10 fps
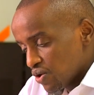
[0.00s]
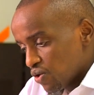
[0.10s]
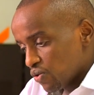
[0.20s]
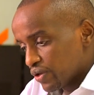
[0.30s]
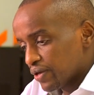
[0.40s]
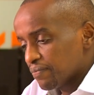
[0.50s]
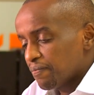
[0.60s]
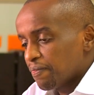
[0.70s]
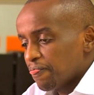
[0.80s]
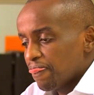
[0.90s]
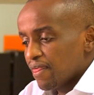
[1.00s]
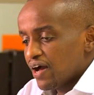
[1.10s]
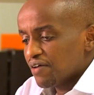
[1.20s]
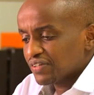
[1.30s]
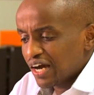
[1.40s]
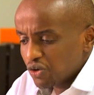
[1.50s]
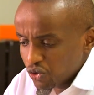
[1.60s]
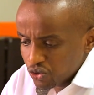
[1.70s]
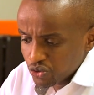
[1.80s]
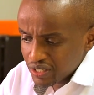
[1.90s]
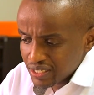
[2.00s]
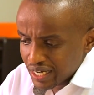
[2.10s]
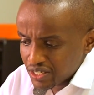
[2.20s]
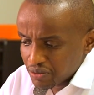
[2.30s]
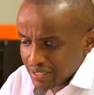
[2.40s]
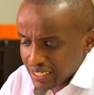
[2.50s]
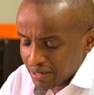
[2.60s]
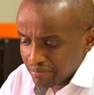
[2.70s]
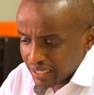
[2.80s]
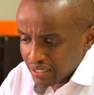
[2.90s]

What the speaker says: Okay. After how long do these customers come back?